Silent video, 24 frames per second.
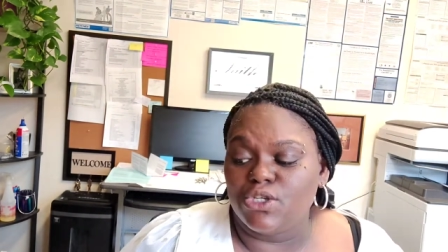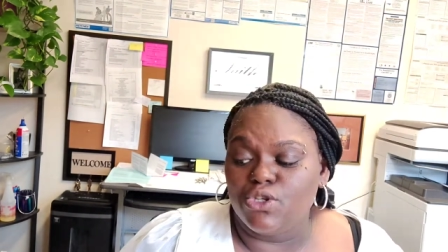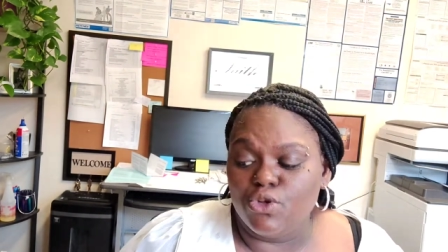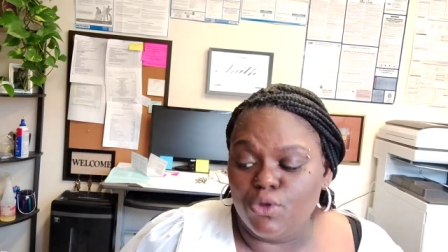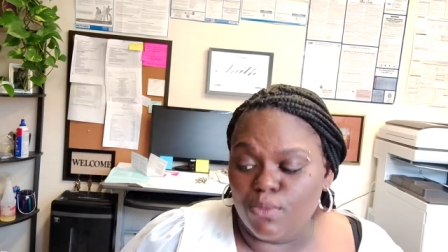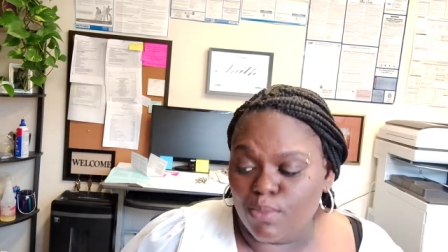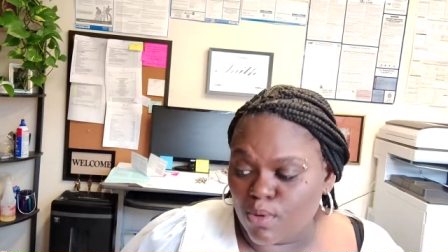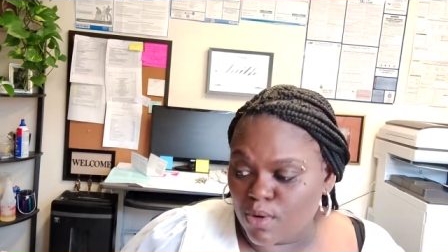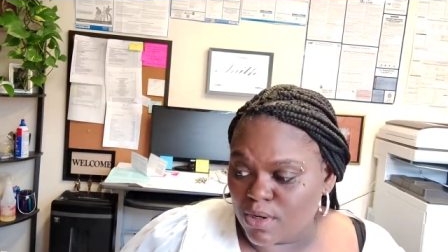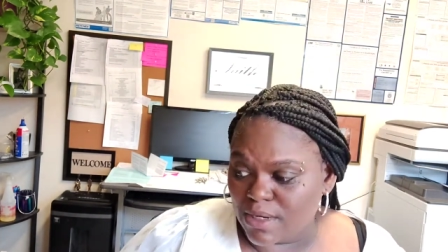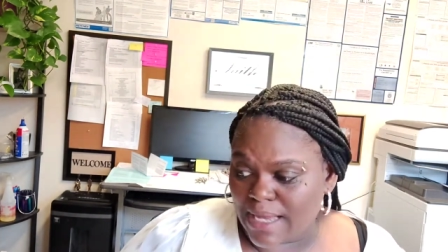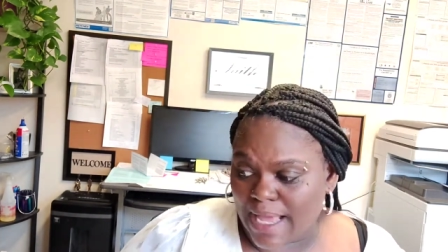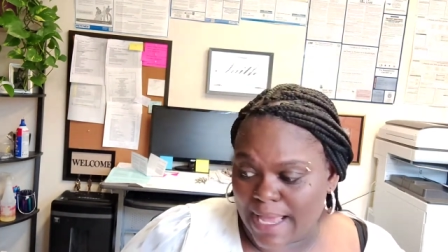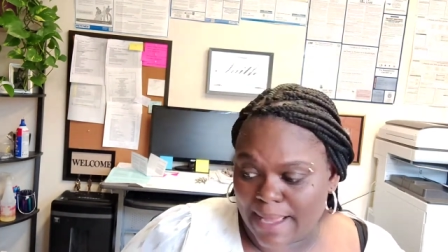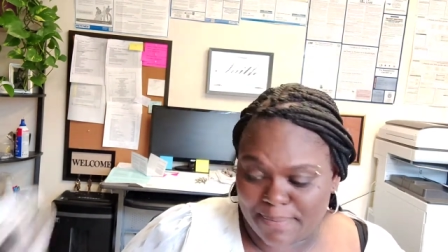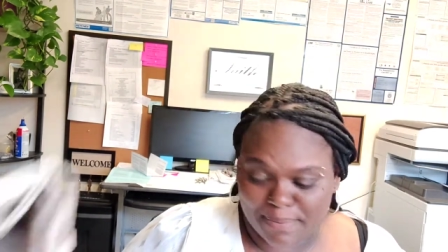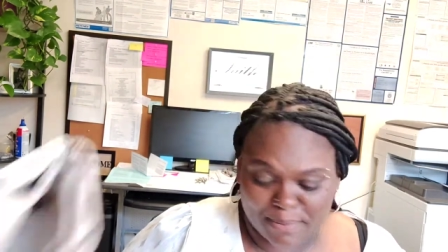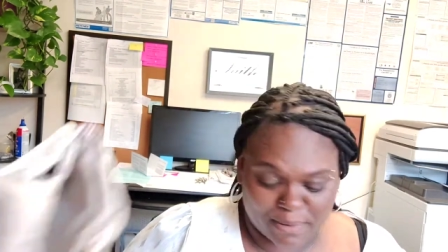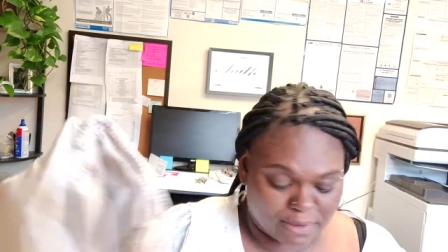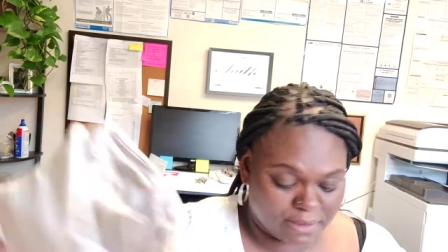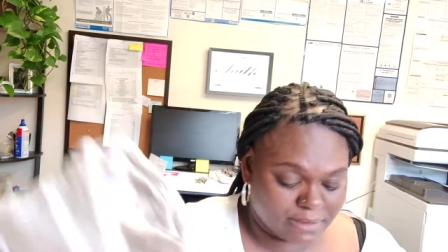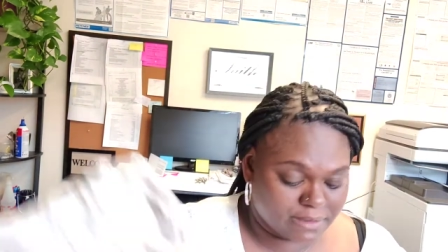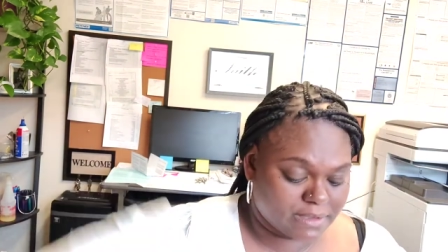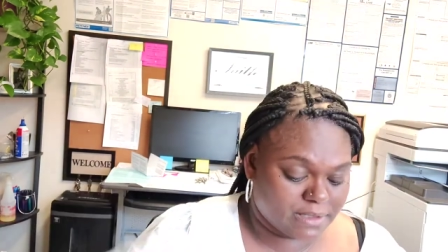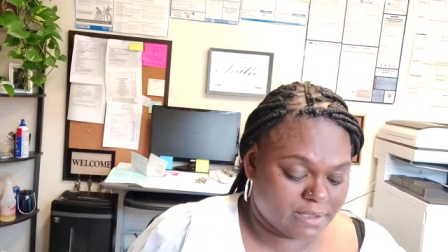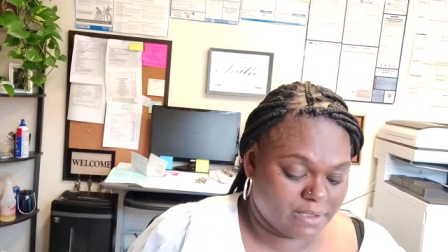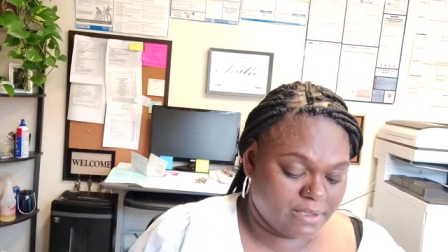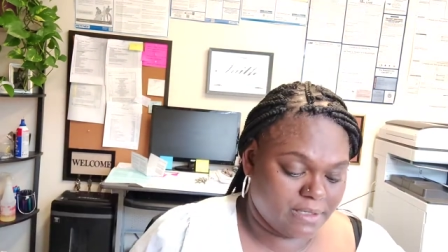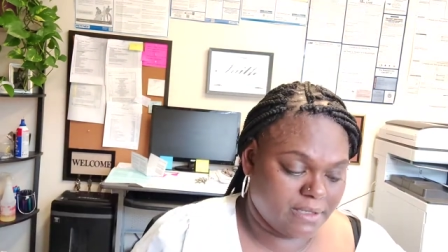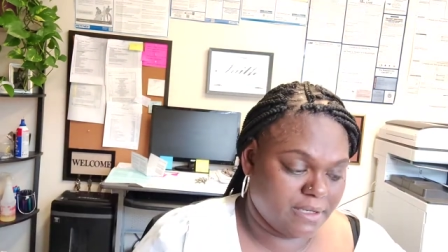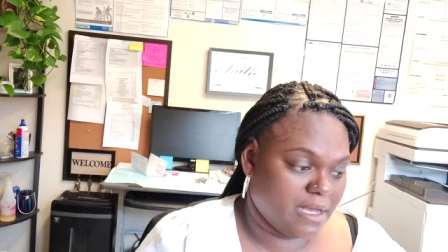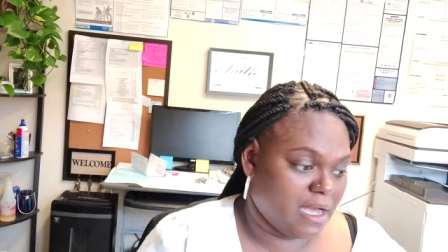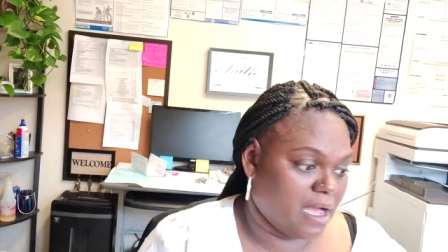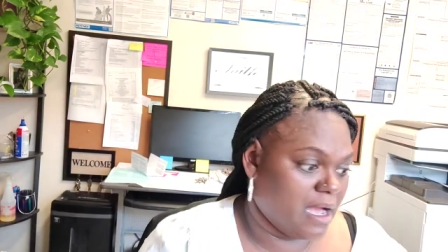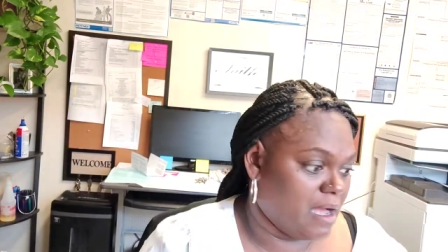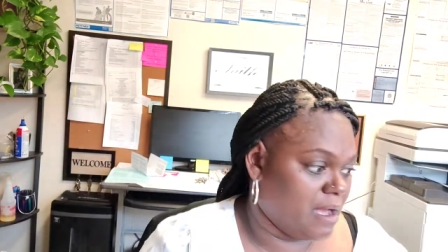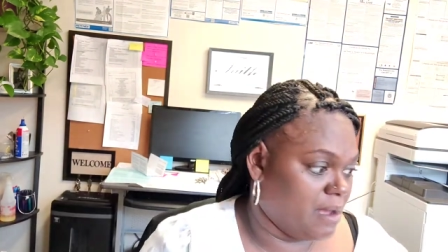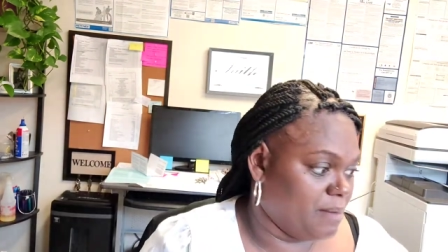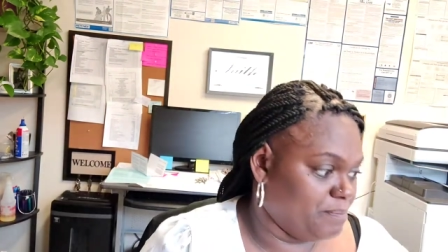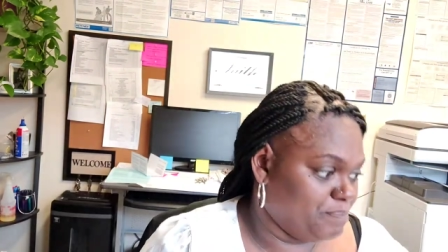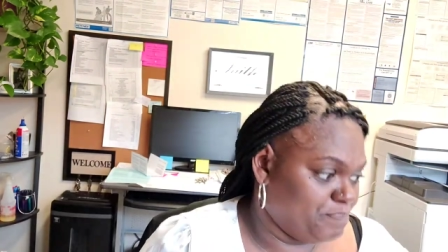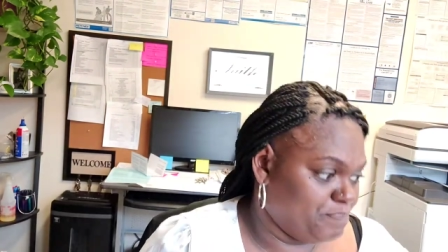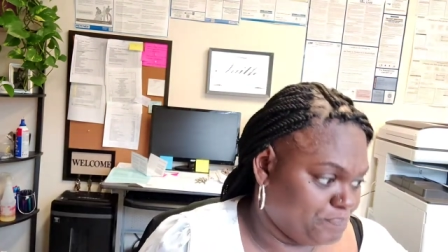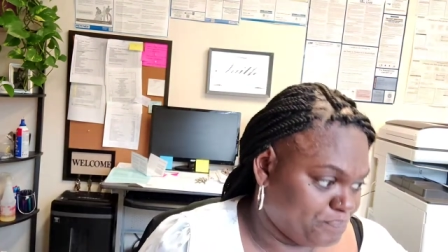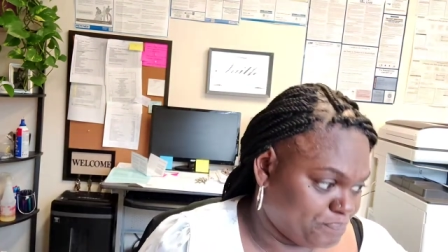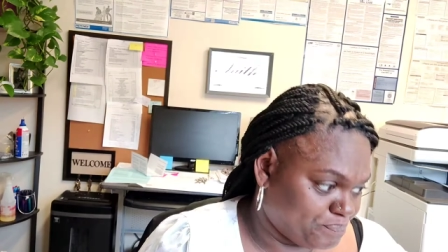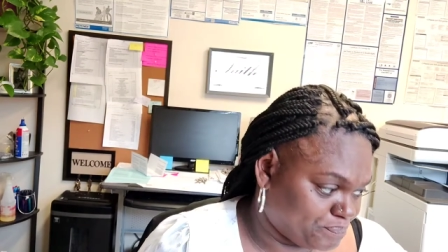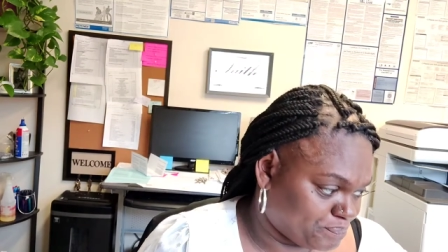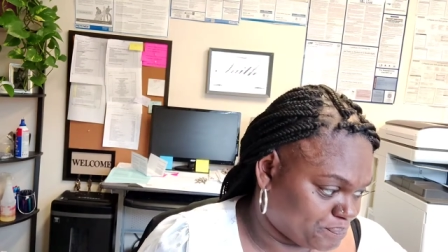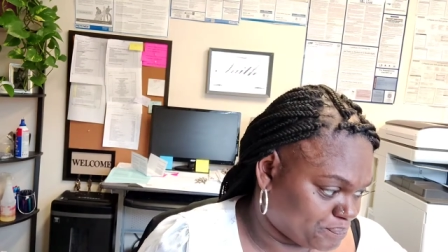of newborn diapers. Um,